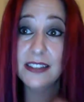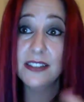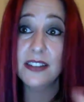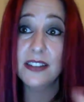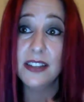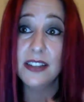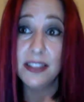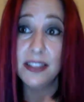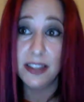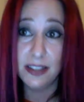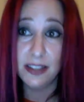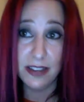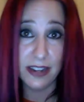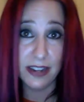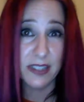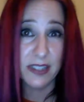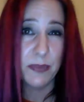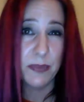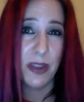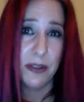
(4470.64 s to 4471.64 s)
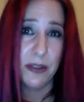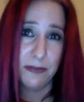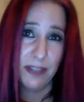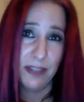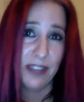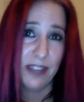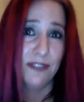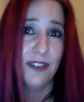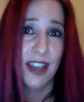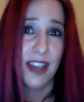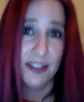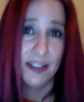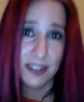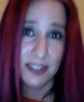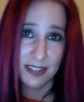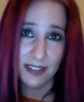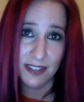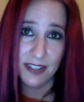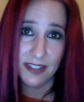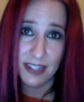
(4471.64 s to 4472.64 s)
in the next probably like 5 to
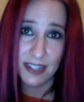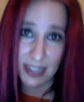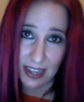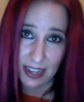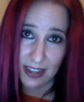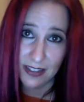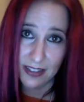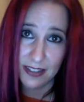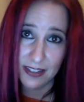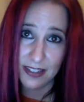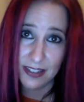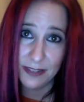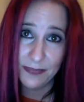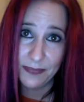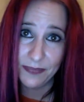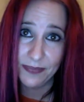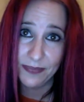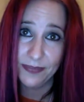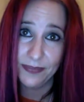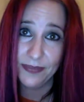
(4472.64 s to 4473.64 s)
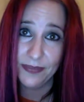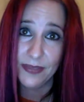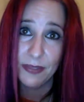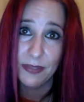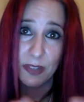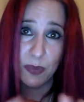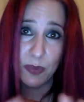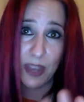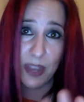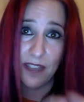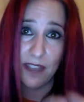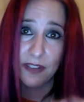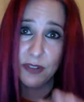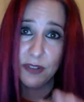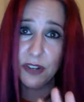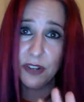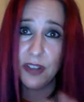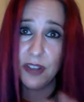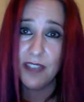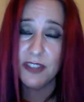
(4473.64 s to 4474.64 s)
7 days, because we
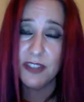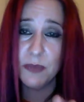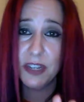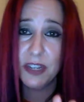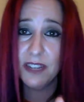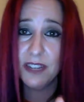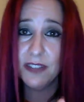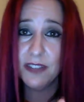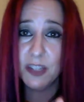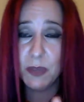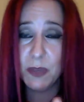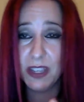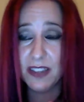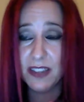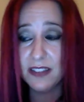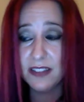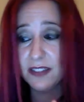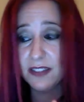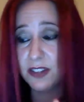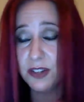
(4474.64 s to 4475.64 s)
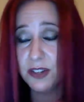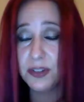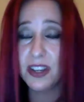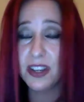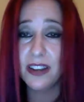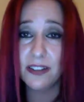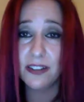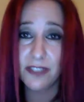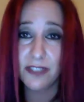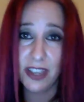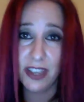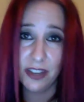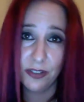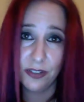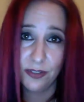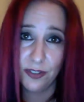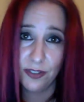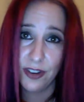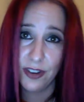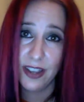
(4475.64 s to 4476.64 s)
don't have as many of these because it's a new kind of candle
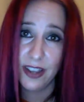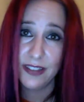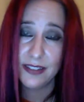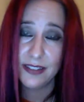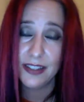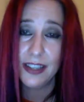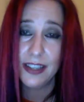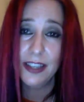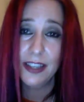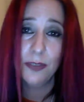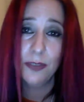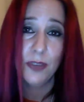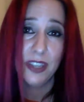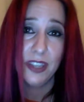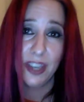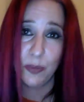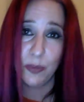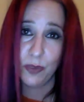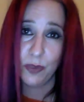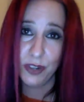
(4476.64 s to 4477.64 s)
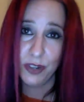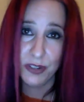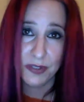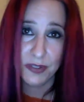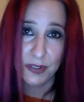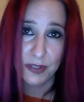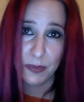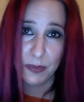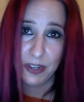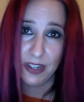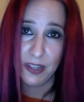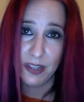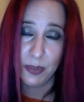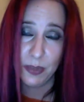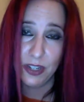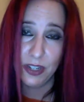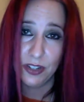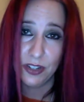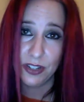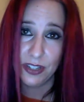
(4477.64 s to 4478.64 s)
for us. We can't produce as many as we
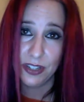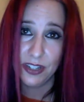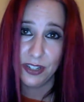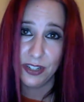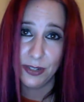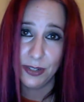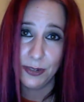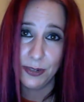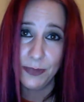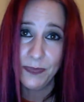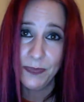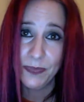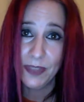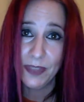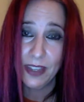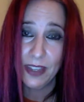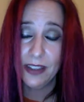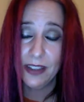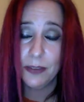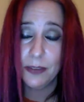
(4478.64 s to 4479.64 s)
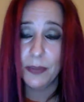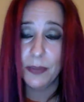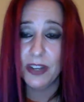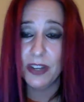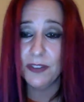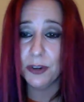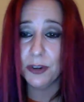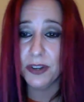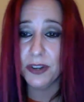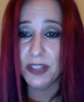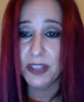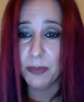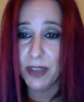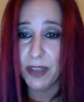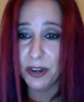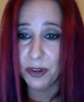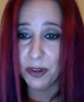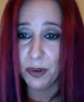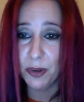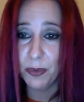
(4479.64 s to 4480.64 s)
usually do. But if you're in the
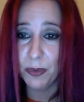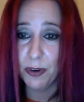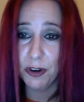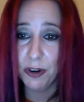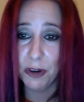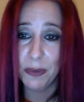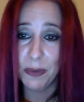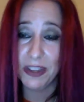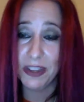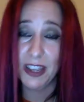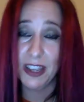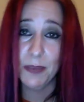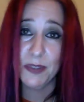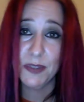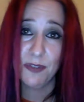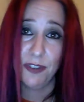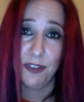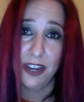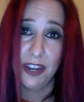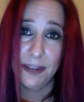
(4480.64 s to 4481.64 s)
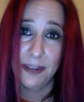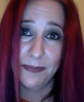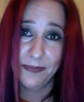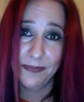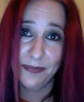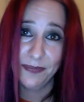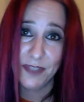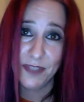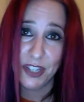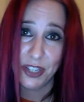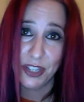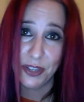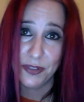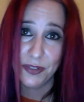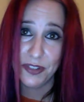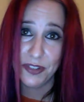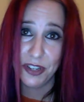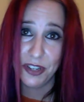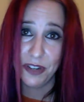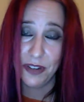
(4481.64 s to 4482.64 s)
Pinnacle program, it comes free to you,
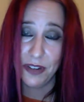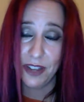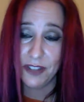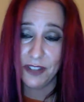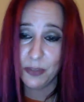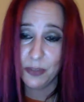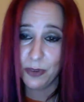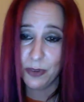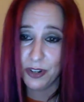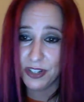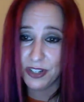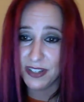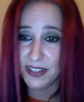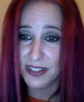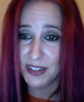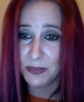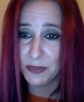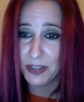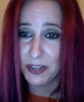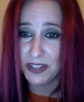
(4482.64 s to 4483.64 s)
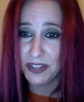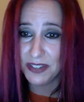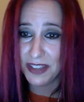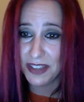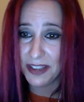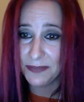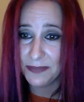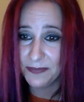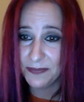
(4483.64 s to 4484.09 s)
so you don't have to purchase this month's set.